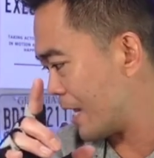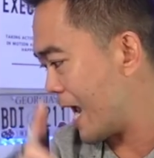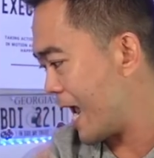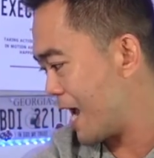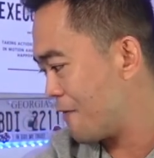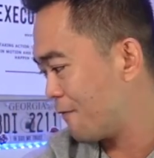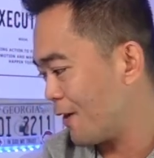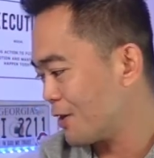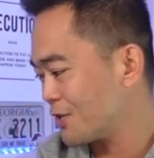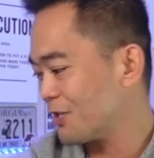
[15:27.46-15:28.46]
hand
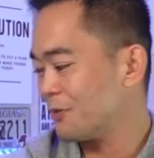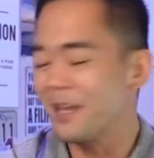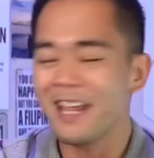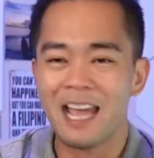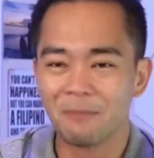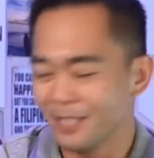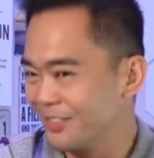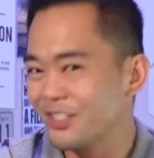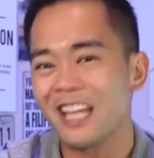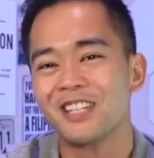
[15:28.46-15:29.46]
function
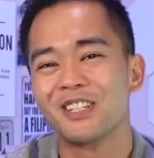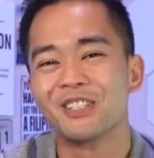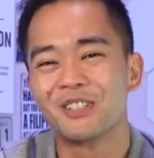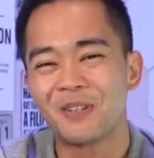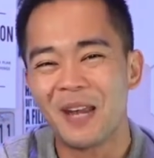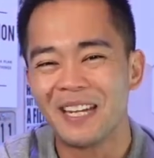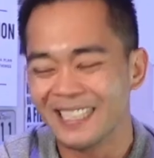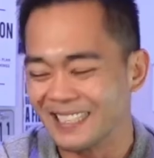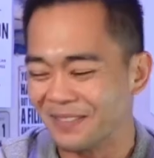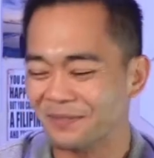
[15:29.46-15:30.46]
rehabilitation
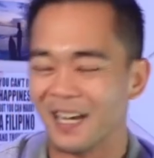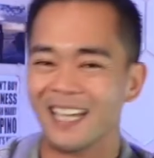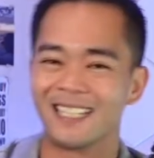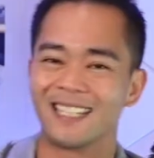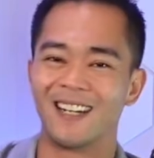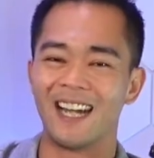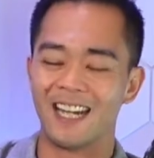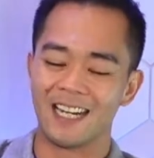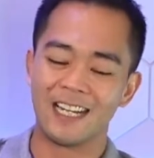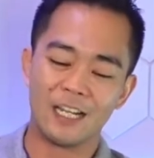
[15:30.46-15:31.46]
training device, all
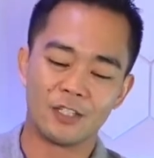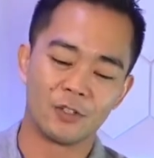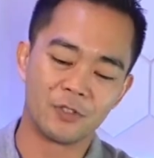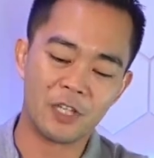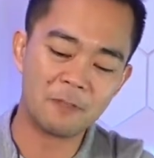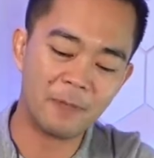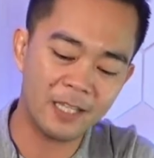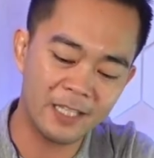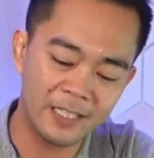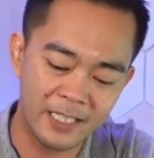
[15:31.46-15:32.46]
right? So just be
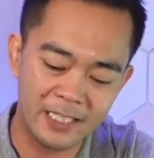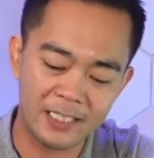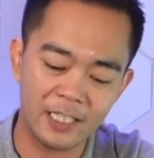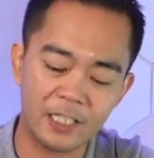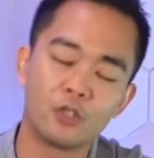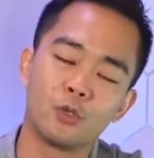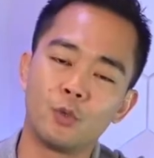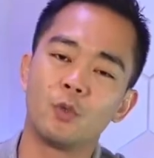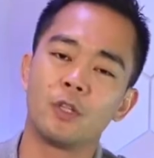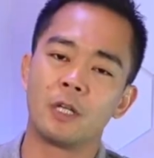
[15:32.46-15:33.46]
consistent,
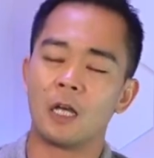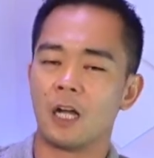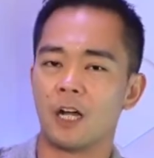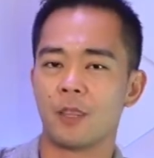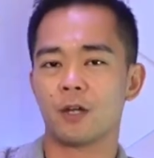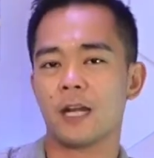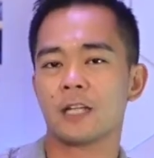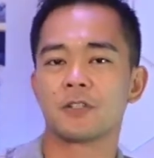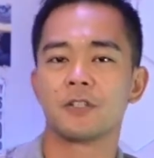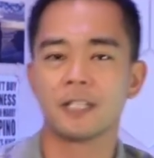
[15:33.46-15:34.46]
do the other
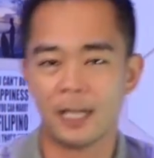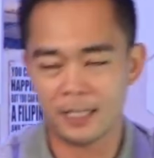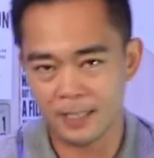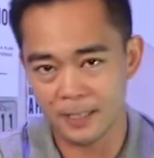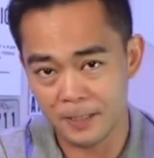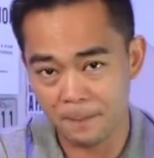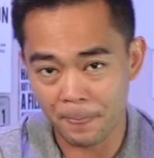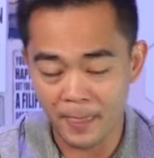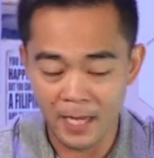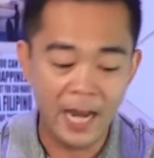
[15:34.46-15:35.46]
exercises
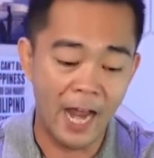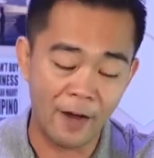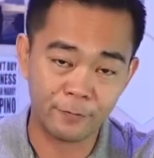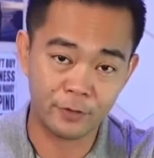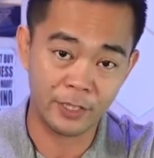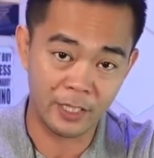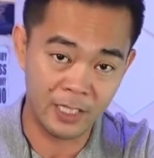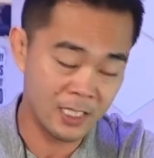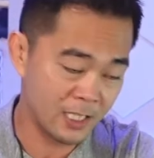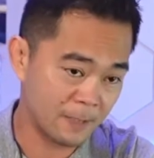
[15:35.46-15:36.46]
after
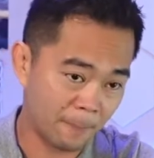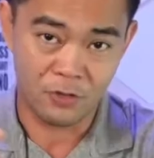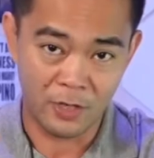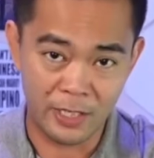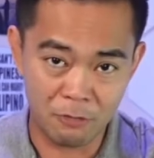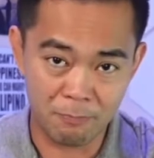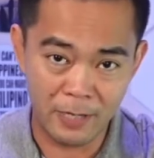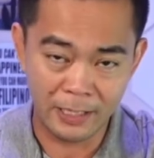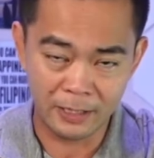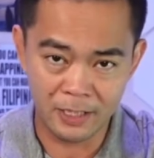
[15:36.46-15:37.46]
this. Try to
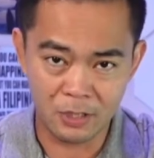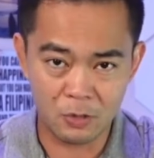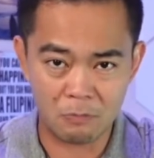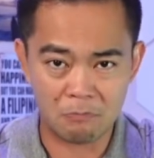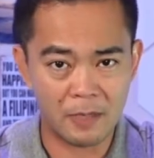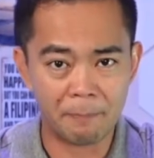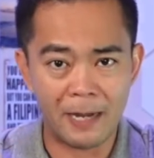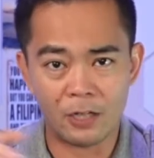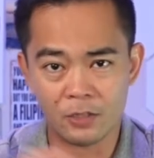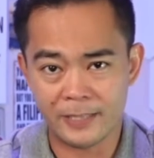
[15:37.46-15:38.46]
practice
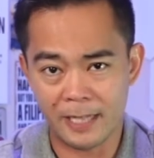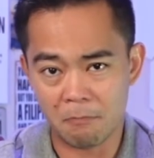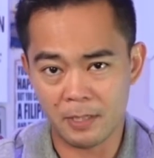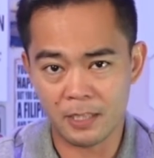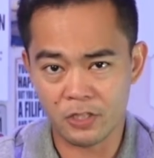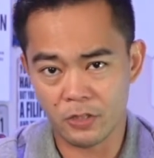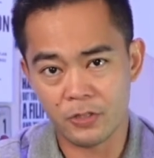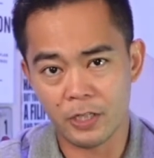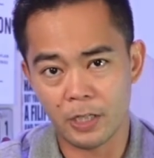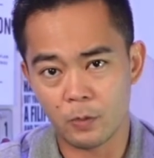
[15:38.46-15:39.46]
about 10 minutes to
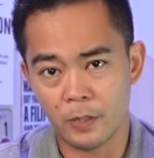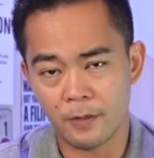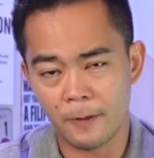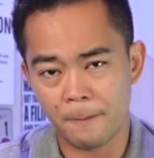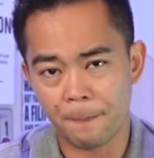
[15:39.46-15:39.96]
start with.